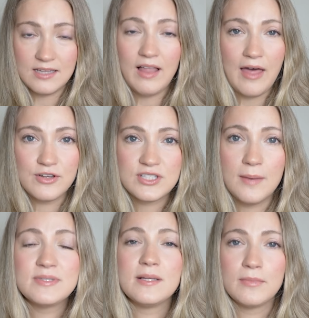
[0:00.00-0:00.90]
it lathers
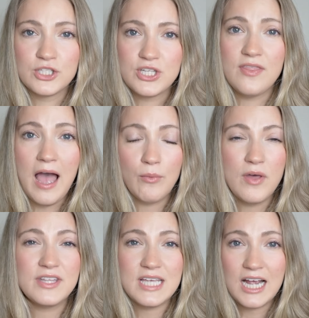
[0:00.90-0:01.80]
up similar to that
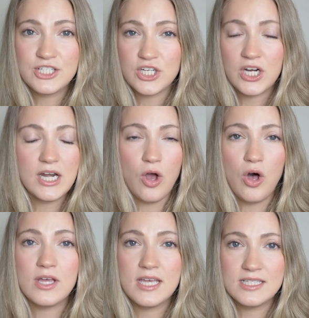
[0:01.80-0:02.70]
one. The texture and
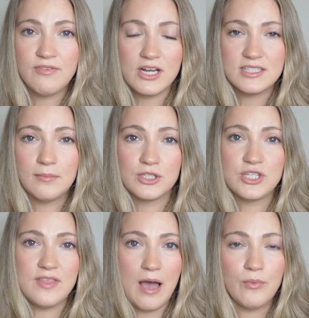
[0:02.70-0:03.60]
all is very similar
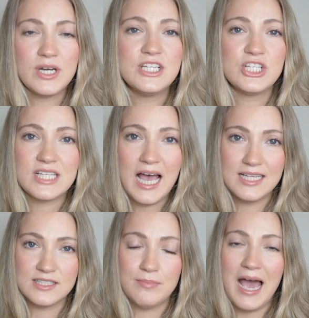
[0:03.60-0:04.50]
to that one. It just
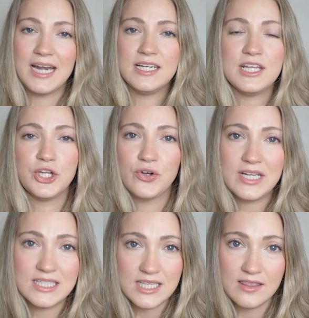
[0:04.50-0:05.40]
has some added
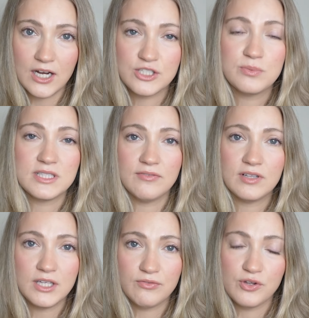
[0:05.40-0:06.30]
ingredients in there
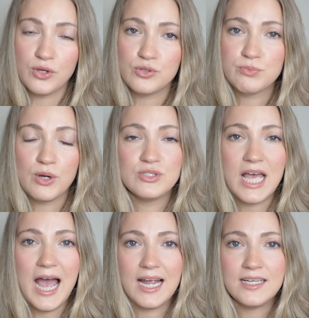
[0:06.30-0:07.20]
specifically for those prone
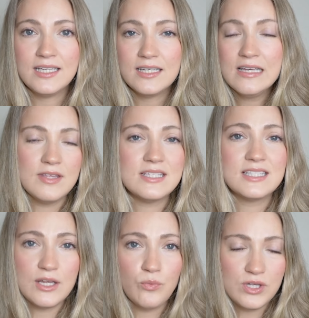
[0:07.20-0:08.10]
to acne. The
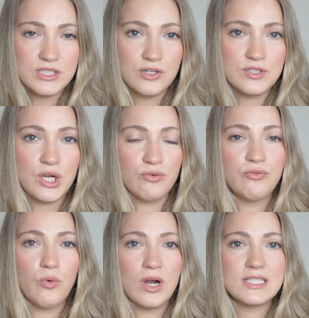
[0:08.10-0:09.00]
Skin 1004